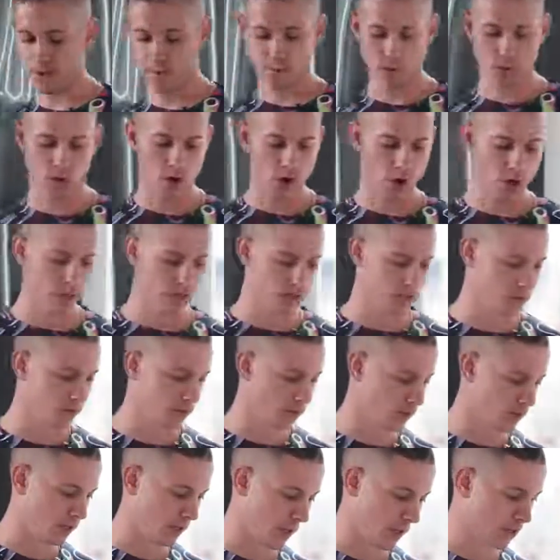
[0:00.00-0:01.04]
people
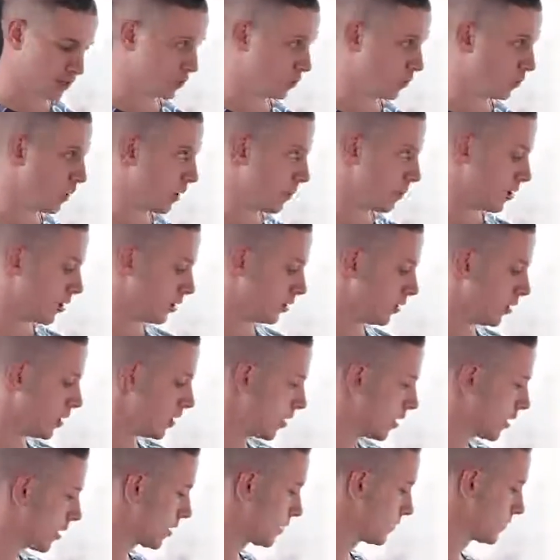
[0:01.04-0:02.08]
onto the actual webinar
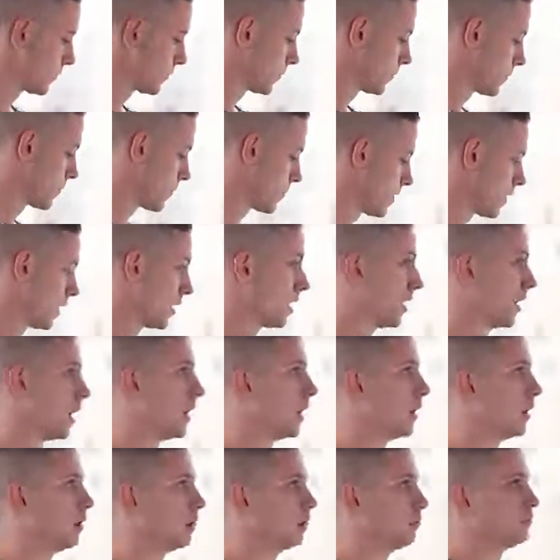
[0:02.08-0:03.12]
longer.
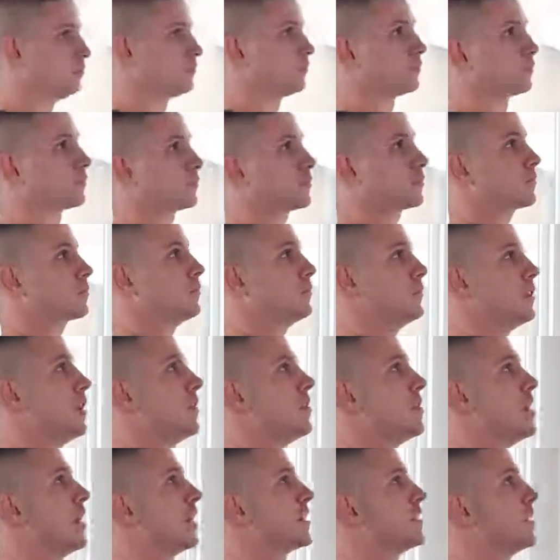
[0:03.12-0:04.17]
The
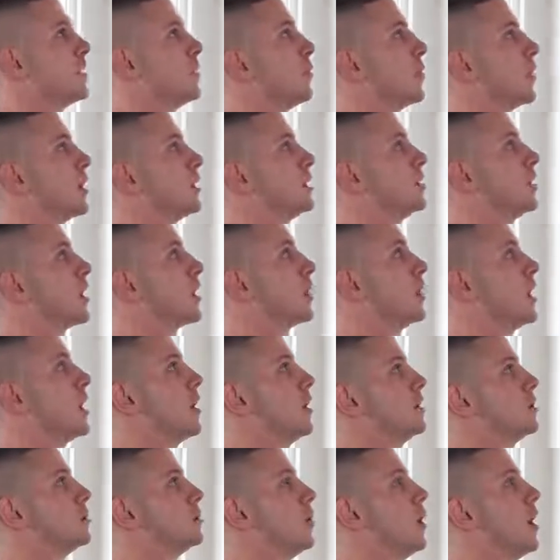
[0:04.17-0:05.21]
next thing that we're going to talk
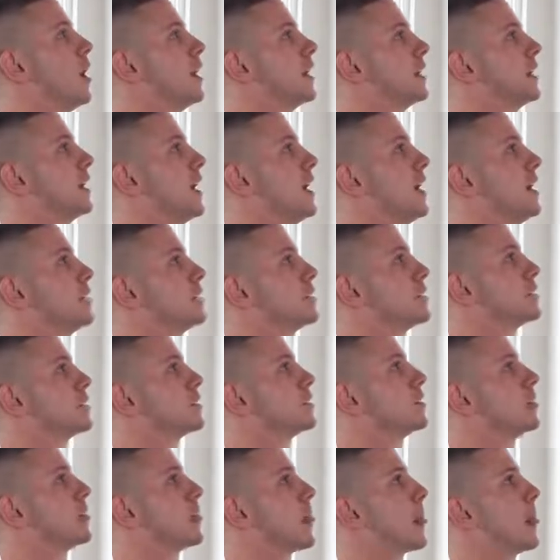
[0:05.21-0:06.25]
about is
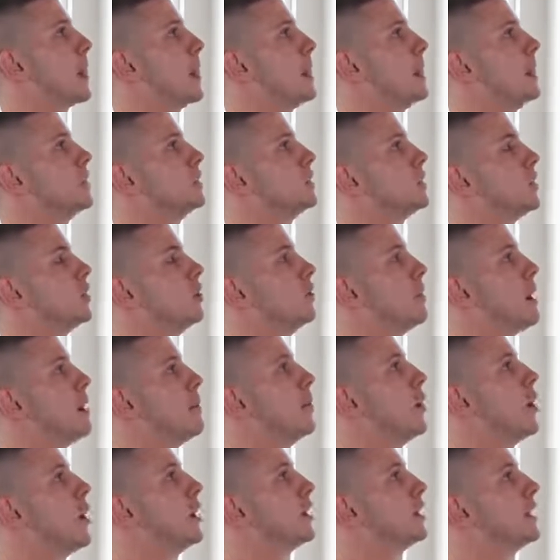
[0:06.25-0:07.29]
podcasts. So my
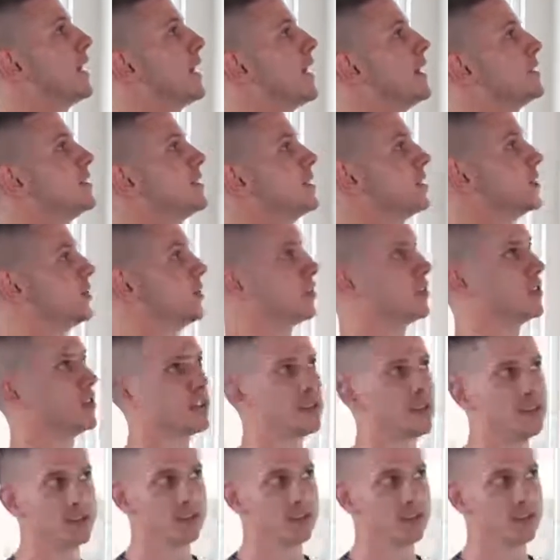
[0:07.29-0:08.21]
podcast is just like